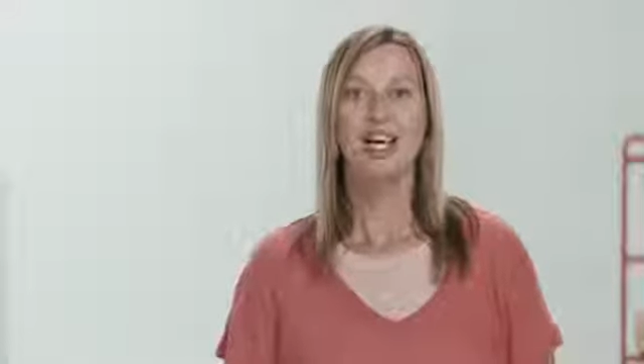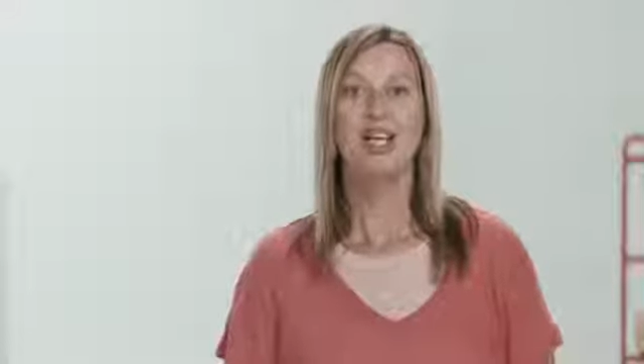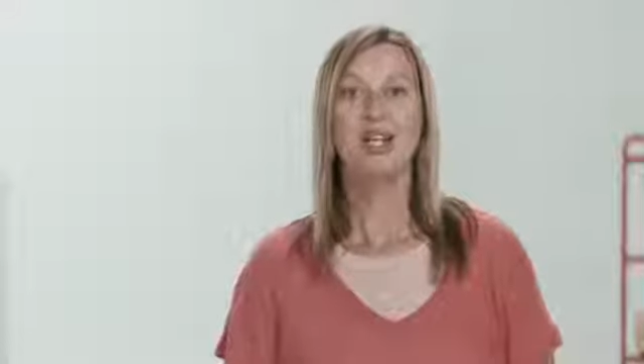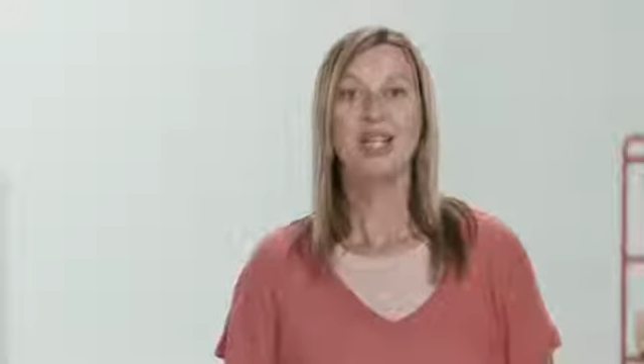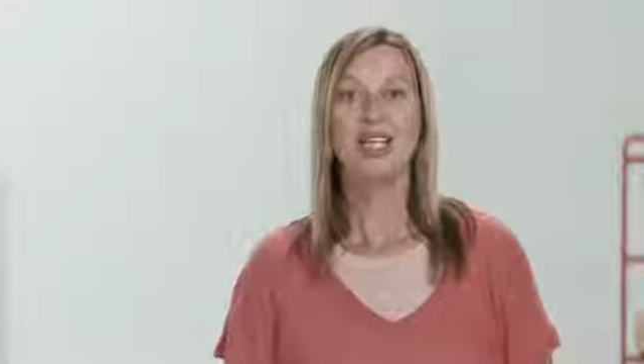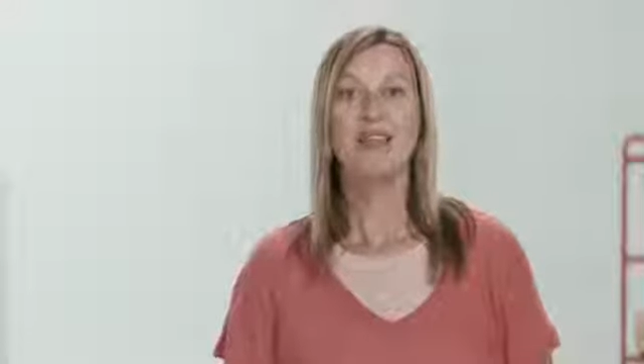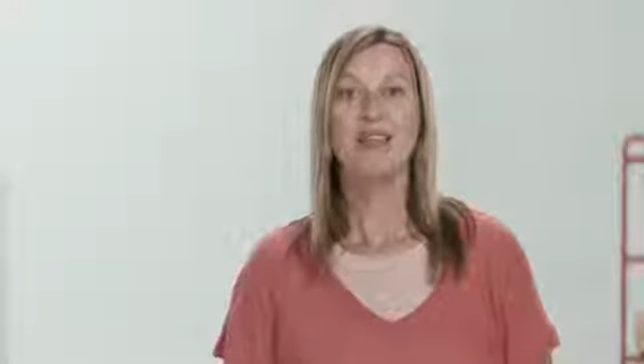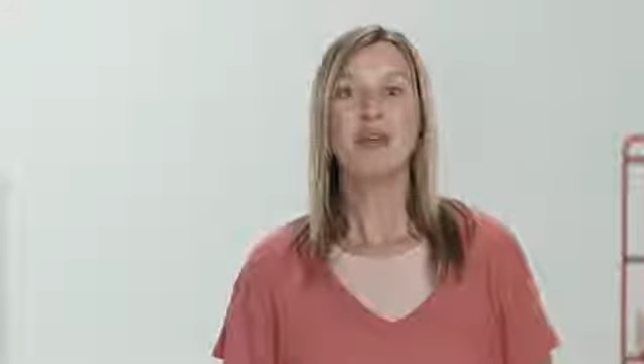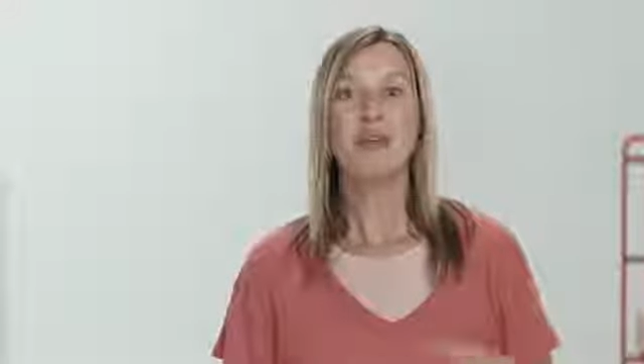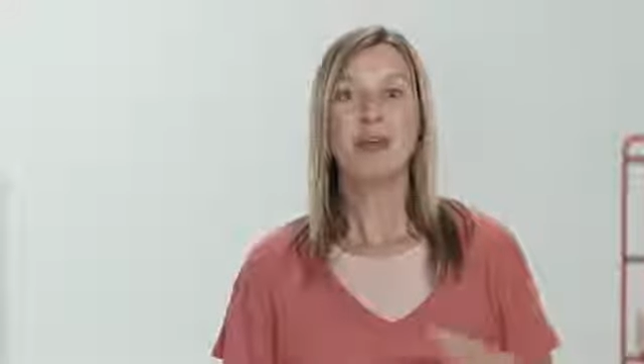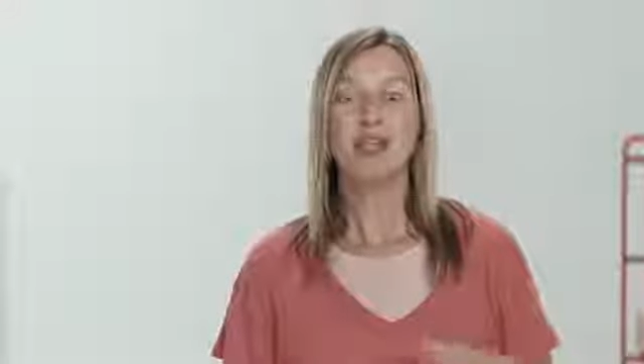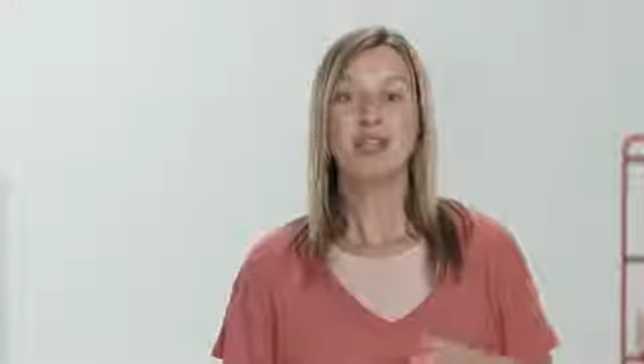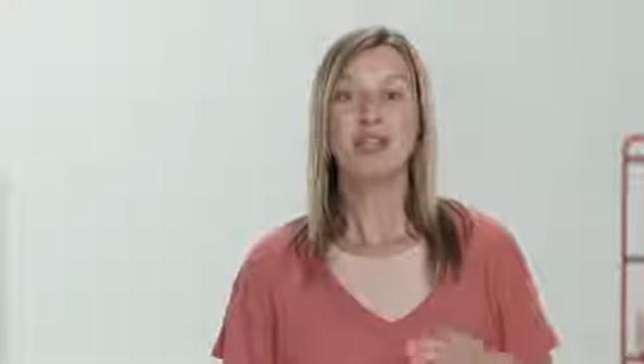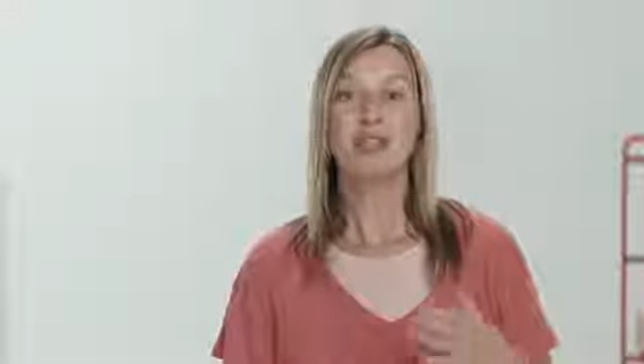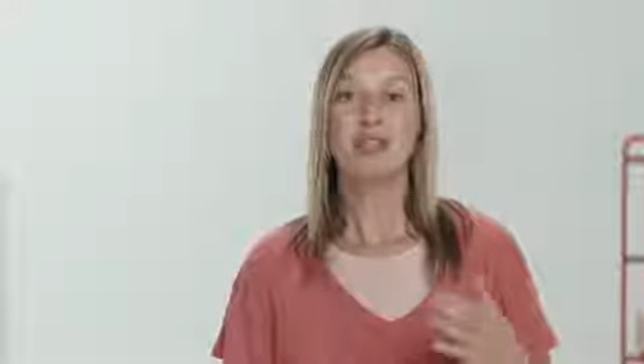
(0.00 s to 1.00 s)
looking for
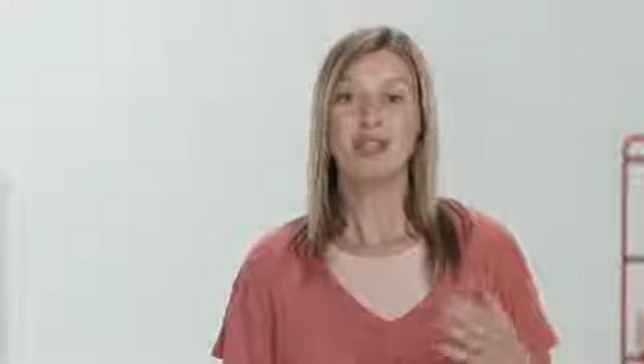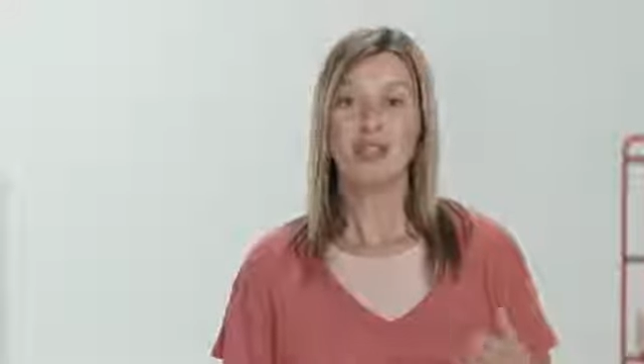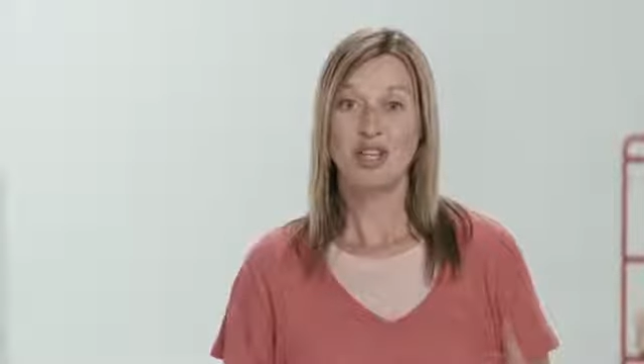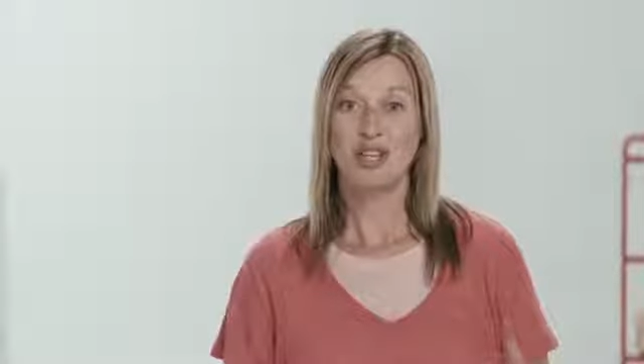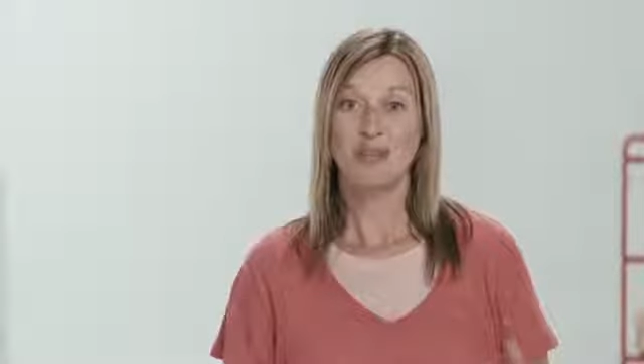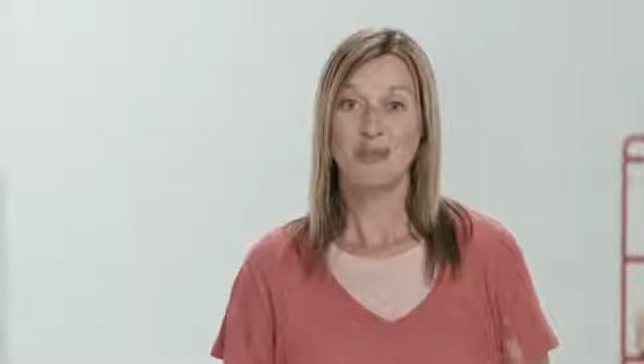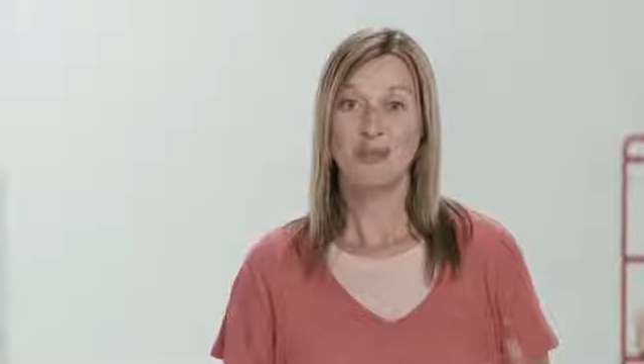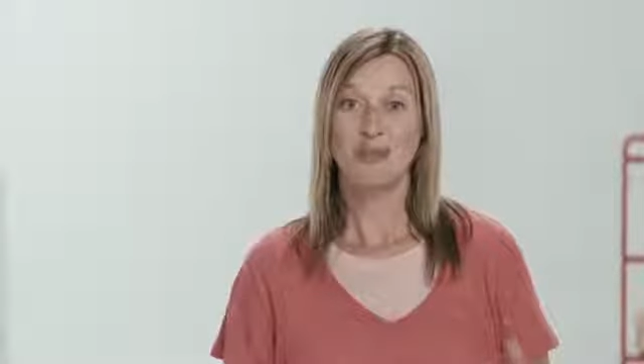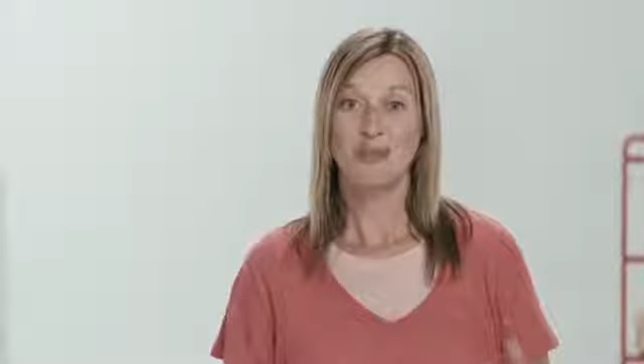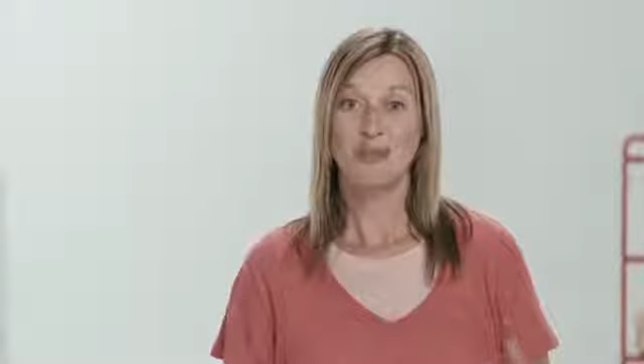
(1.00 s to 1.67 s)
mentions of you,